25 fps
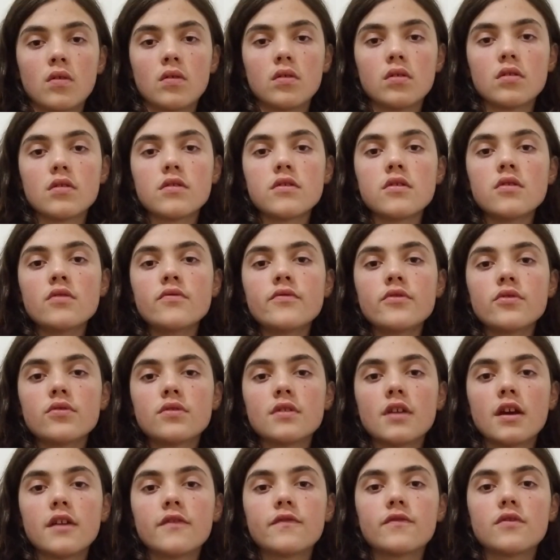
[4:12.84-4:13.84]
Also, route
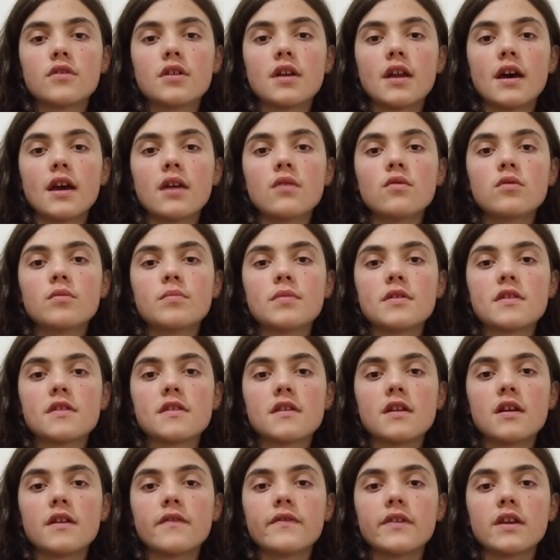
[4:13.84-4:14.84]
nine four nine will be
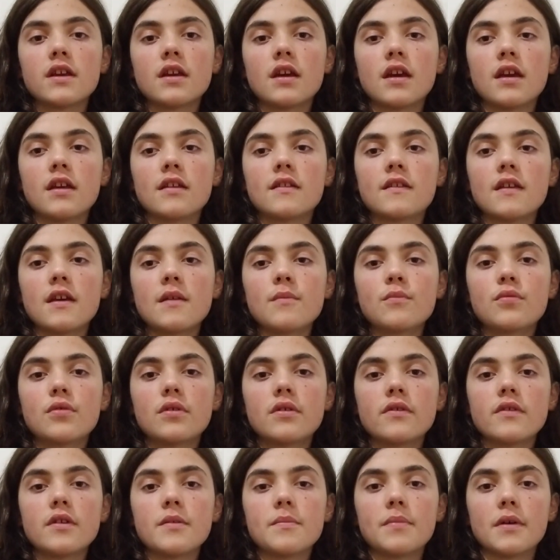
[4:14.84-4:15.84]
serving a
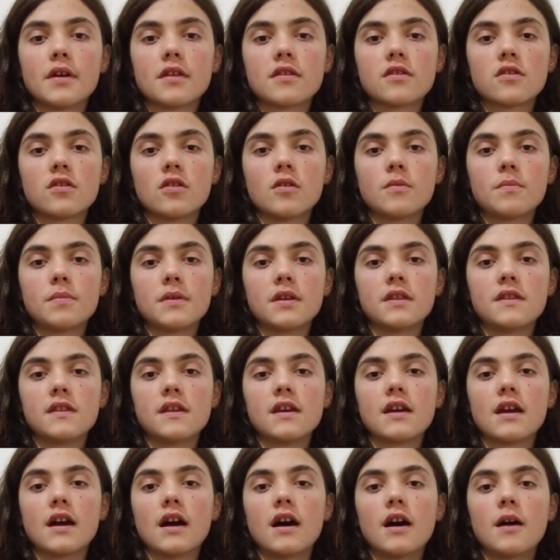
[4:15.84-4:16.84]
temporary bus stop in the
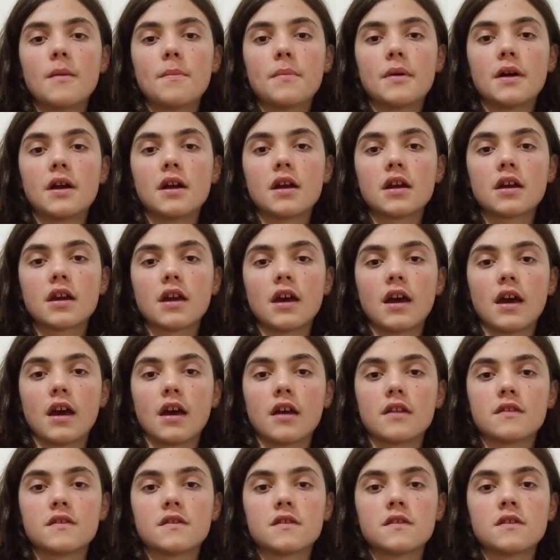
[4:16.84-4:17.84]
car park
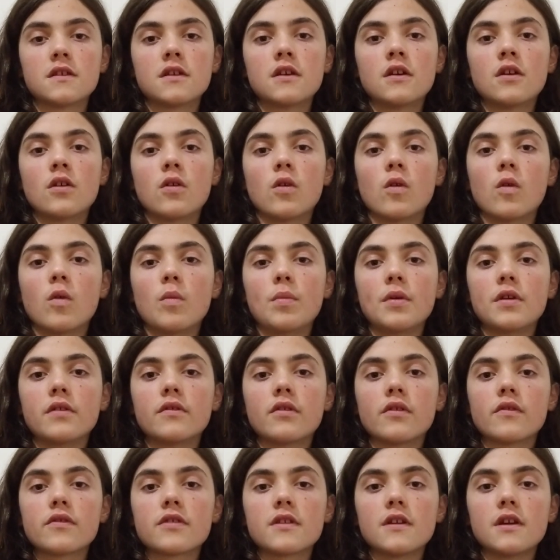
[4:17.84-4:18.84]
at Auburn
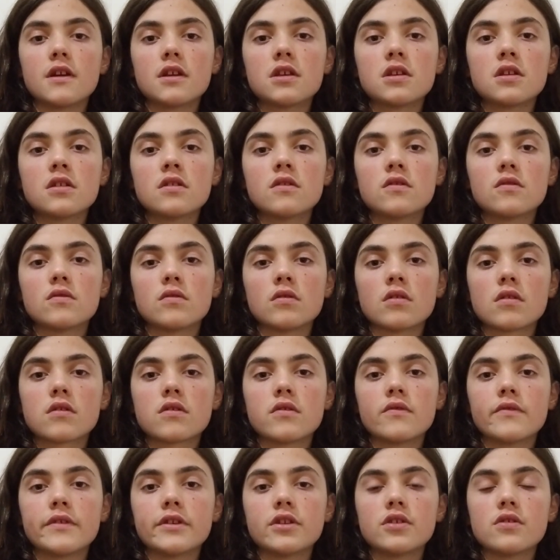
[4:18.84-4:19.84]
Grove station to
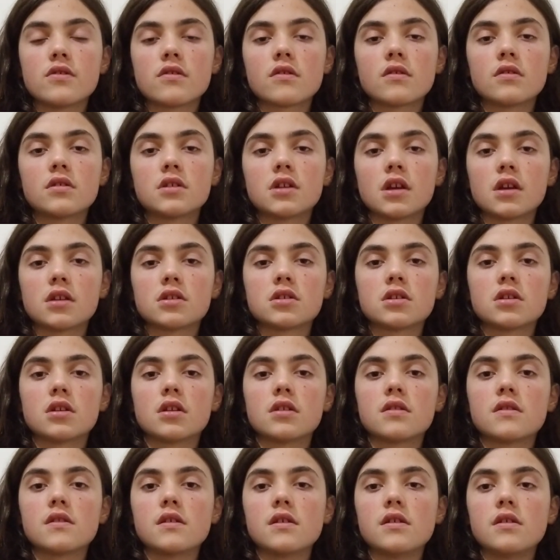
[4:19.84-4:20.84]
also reduce congestion
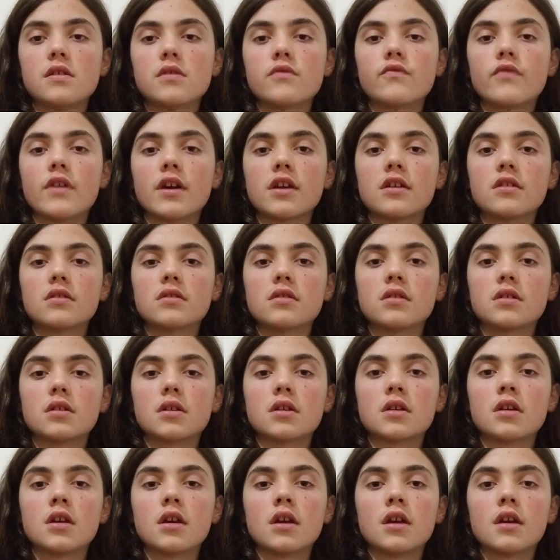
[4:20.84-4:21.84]
at the
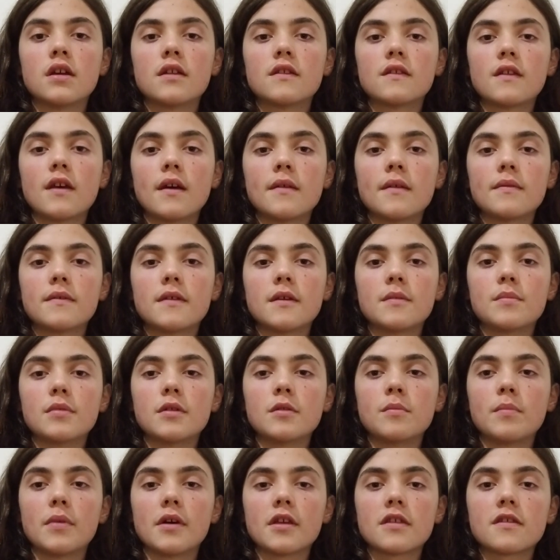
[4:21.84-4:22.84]
regular
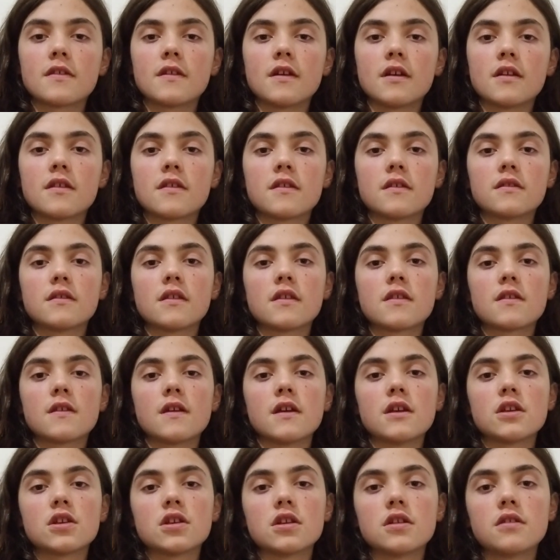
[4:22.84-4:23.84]
timetabled bus stands at the
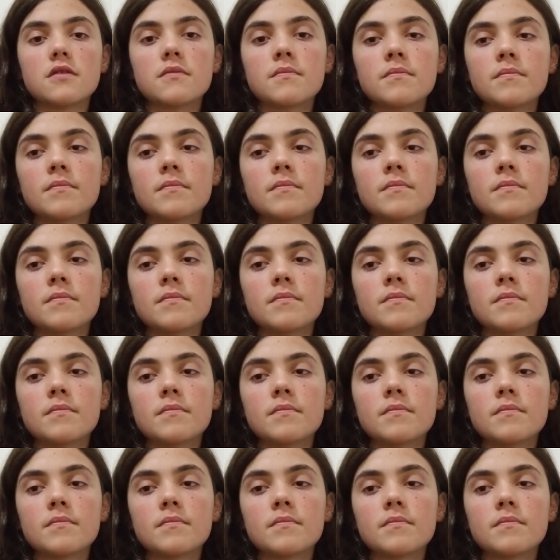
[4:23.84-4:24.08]
station.